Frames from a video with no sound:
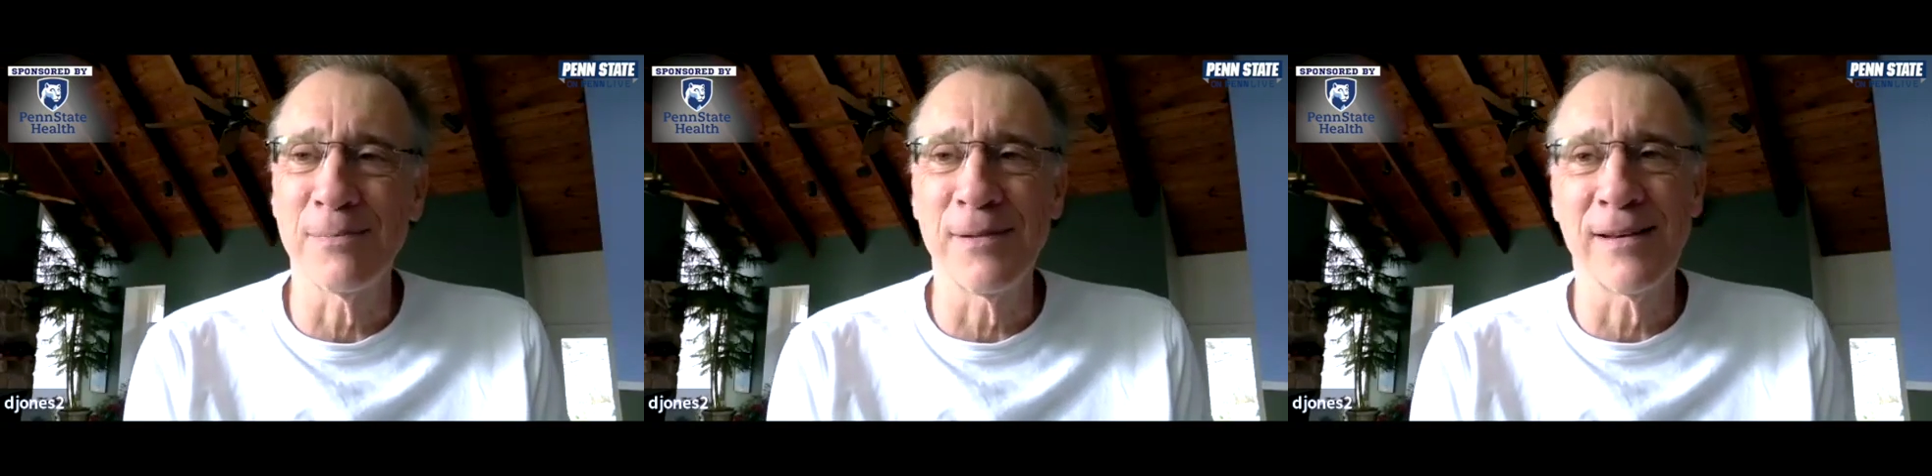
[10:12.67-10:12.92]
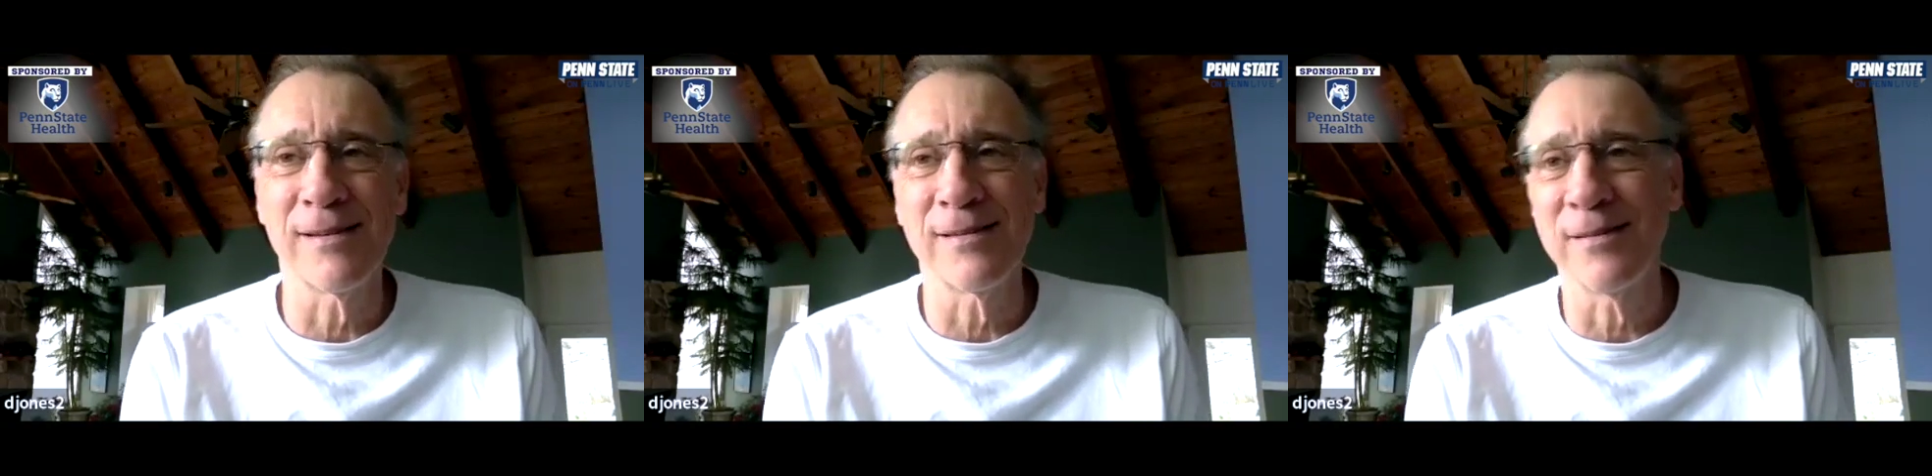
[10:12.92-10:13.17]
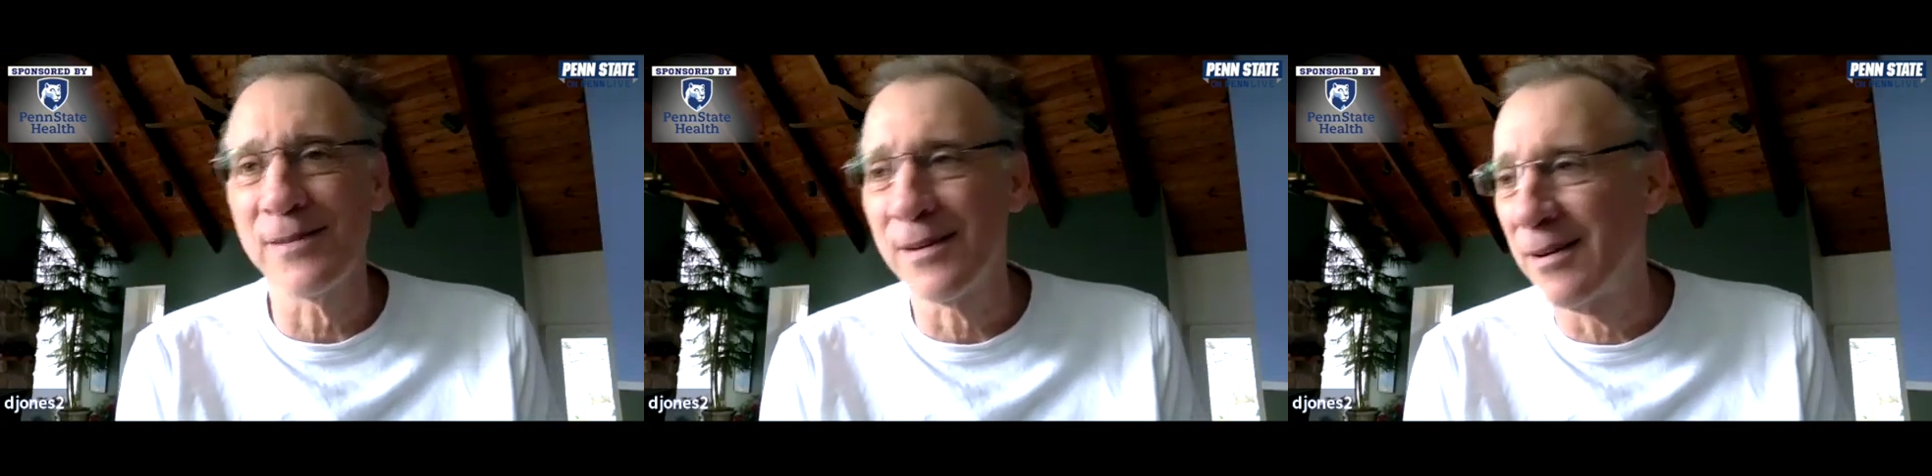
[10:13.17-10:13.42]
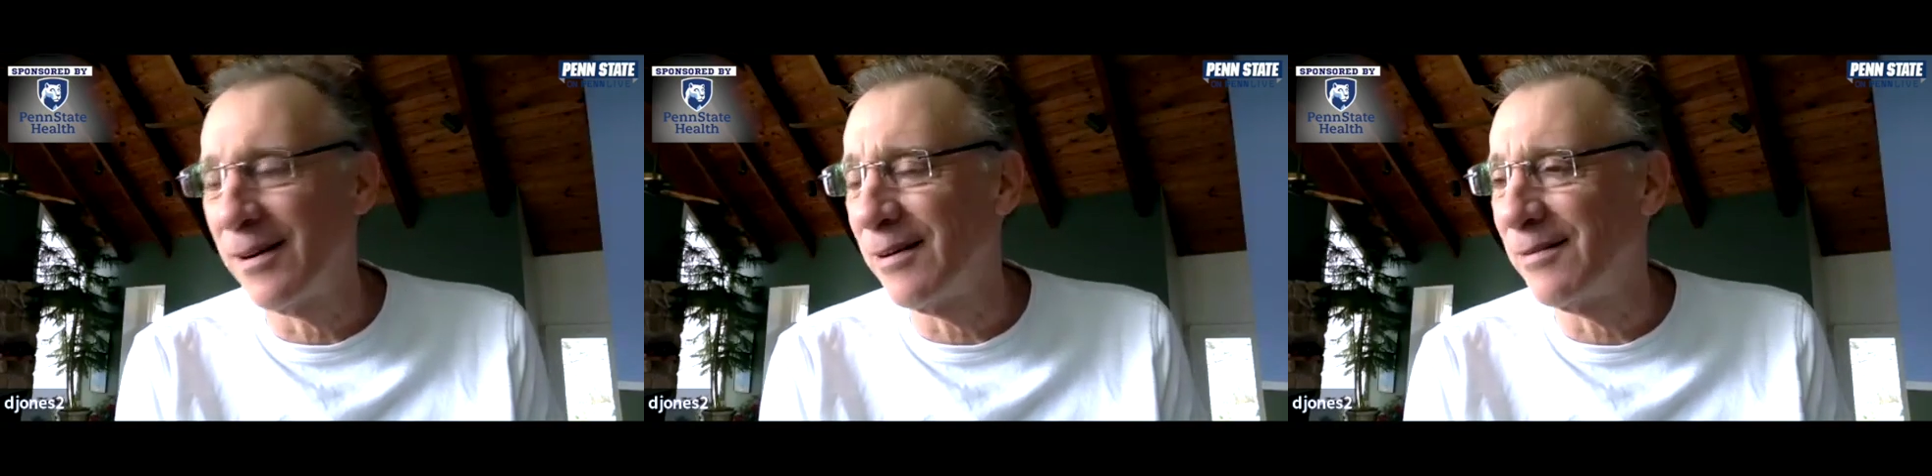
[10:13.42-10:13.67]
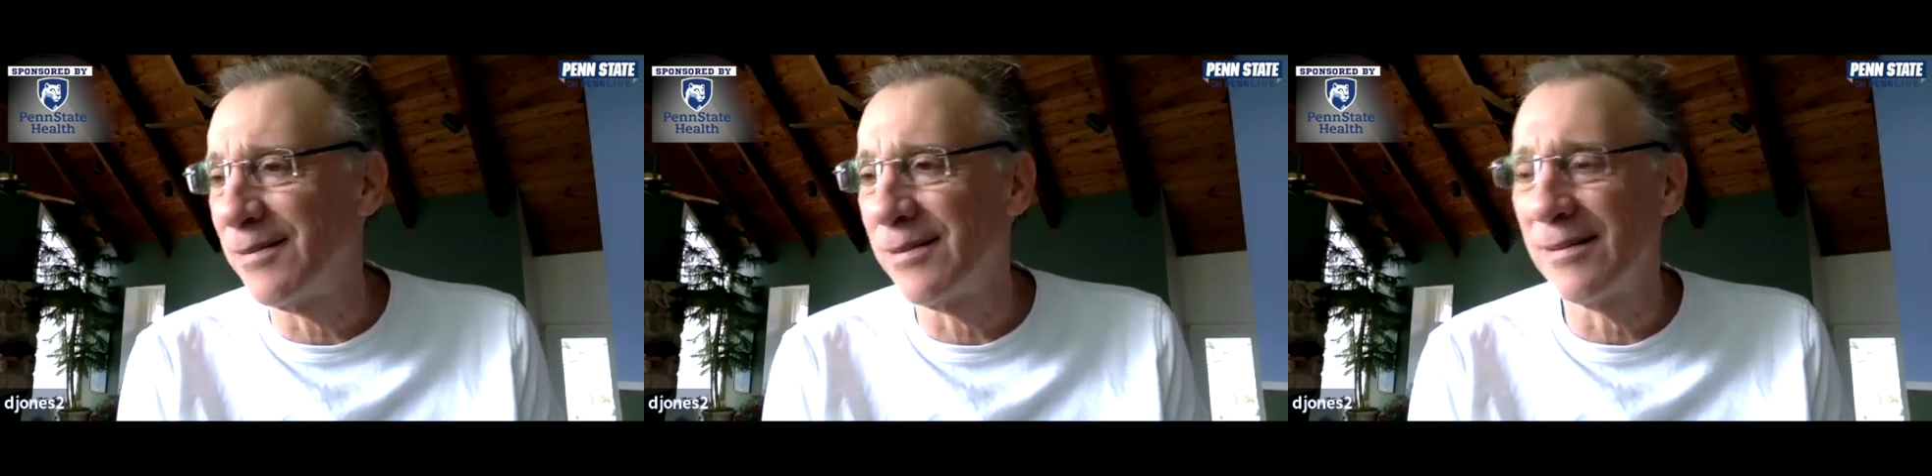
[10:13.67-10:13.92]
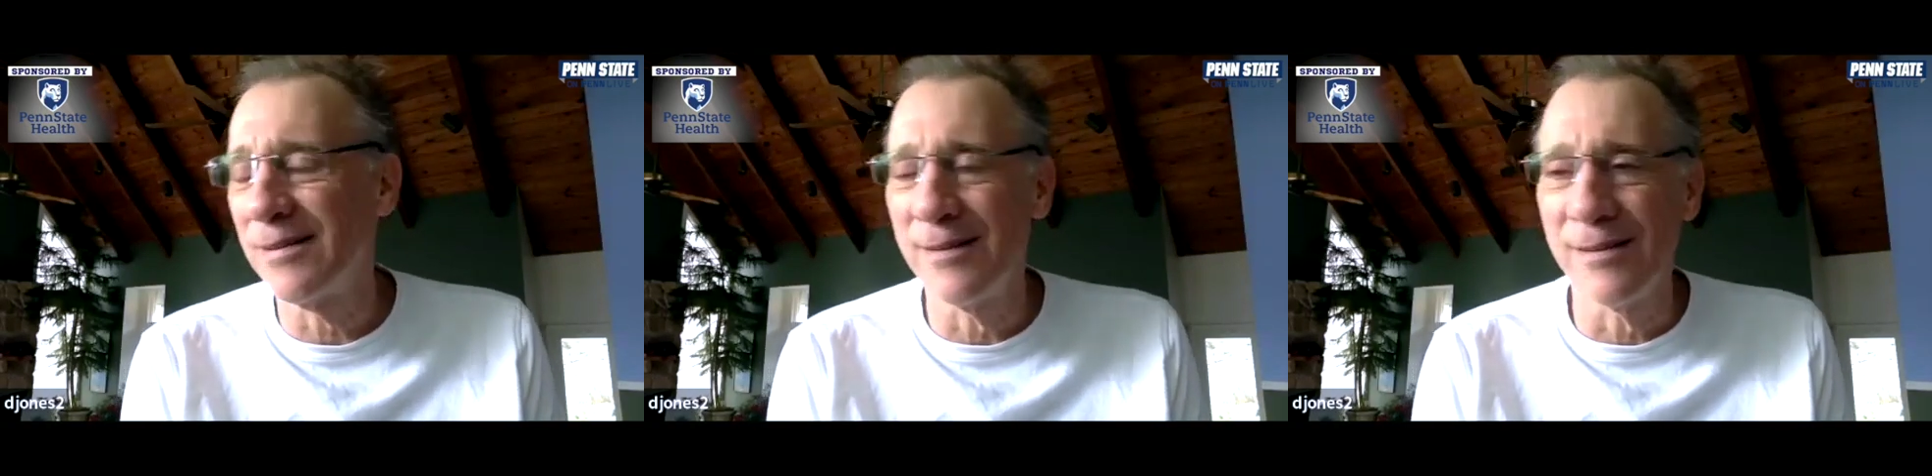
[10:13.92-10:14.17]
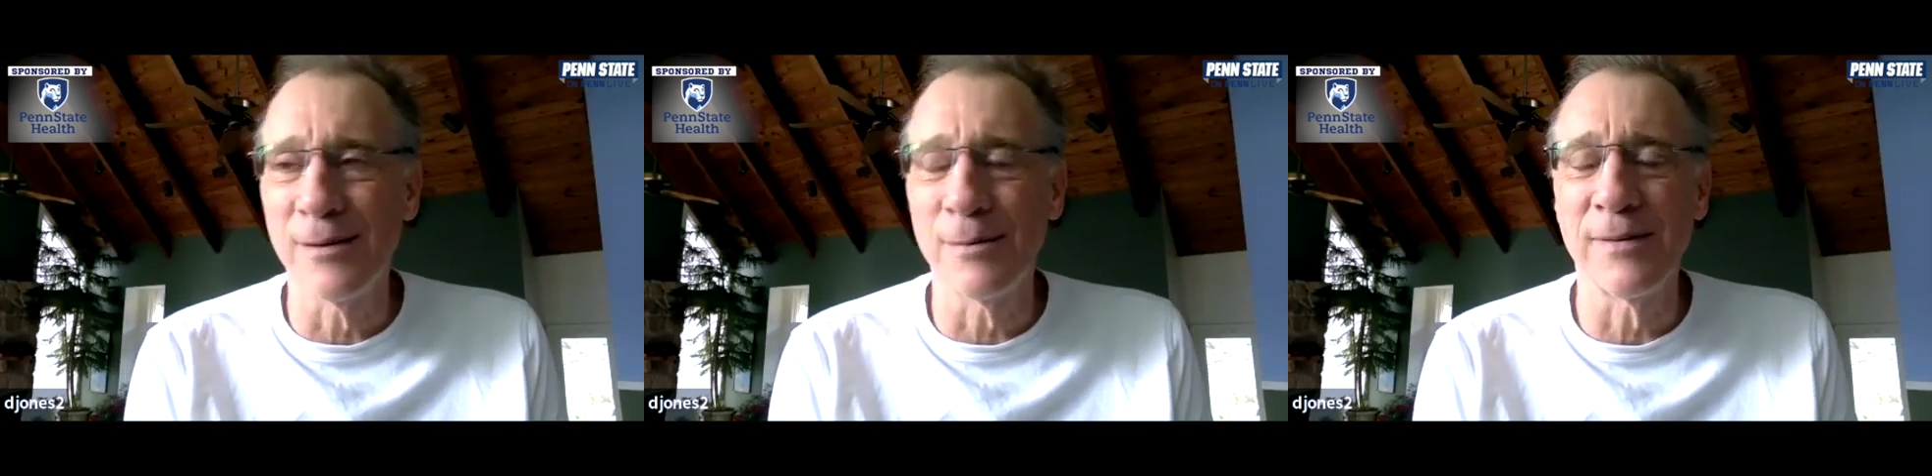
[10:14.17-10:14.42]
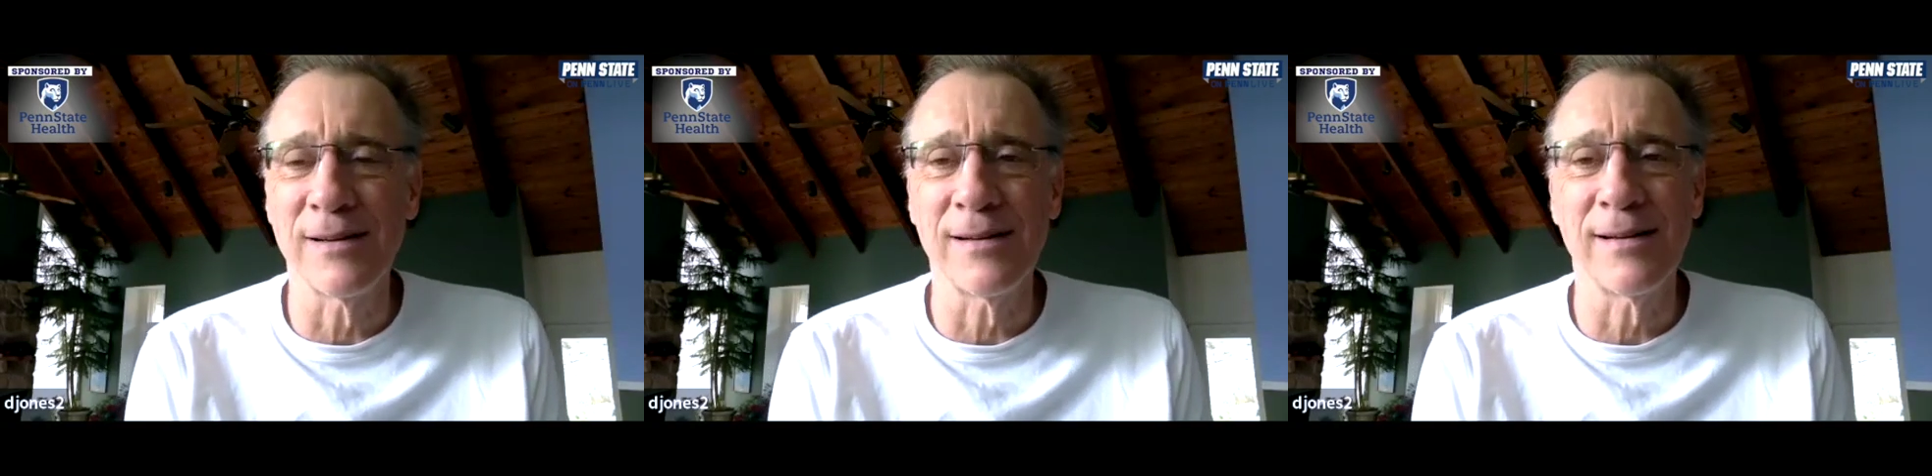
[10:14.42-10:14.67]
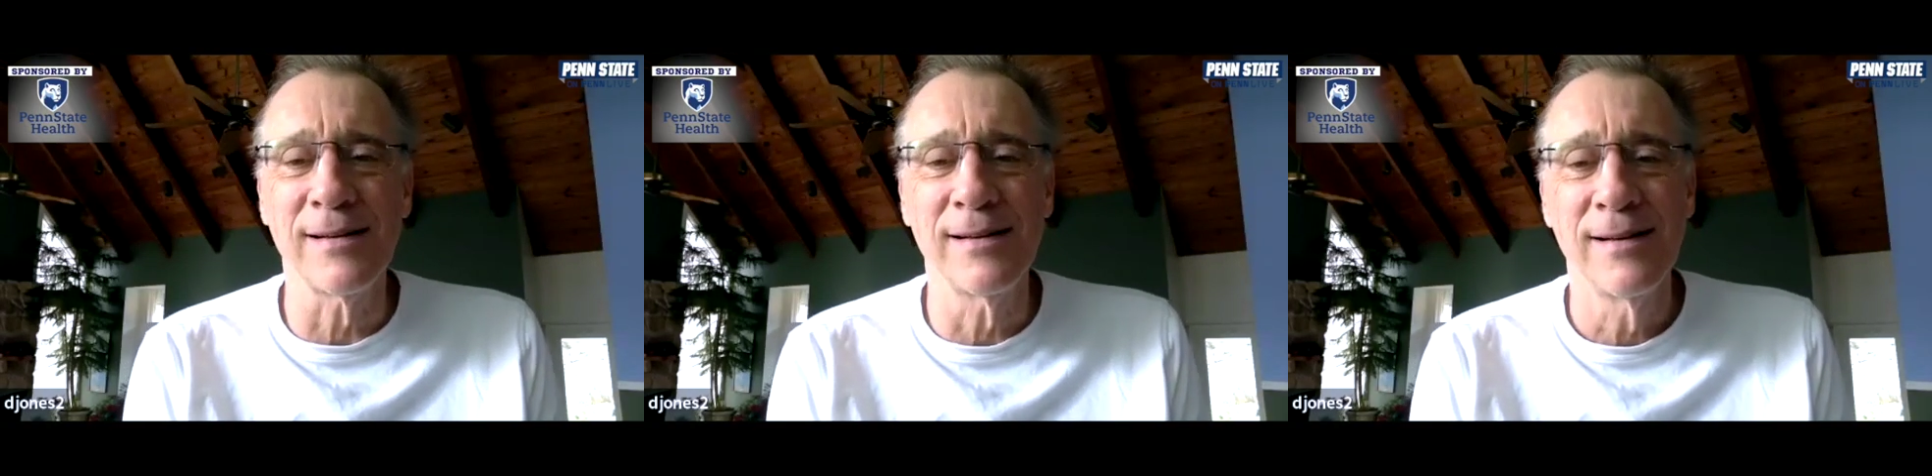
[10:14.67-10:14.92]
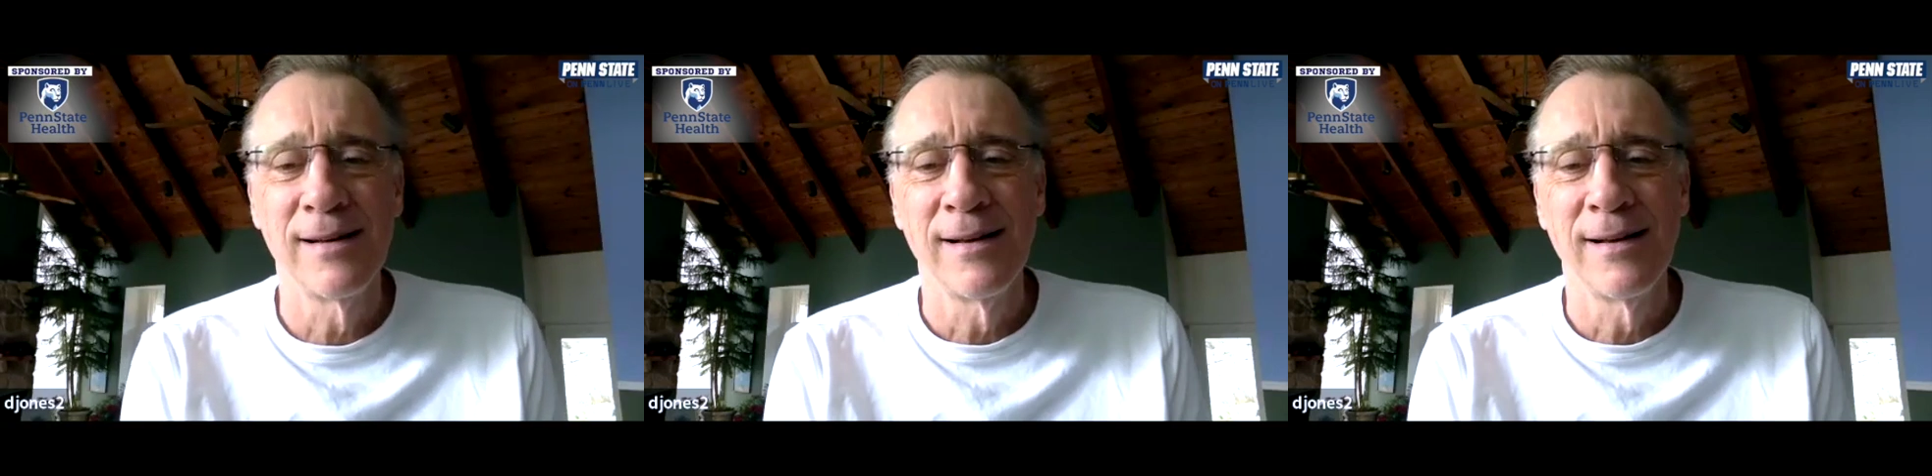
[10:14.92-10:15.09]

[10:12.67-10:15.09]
because of COVID, and oh my,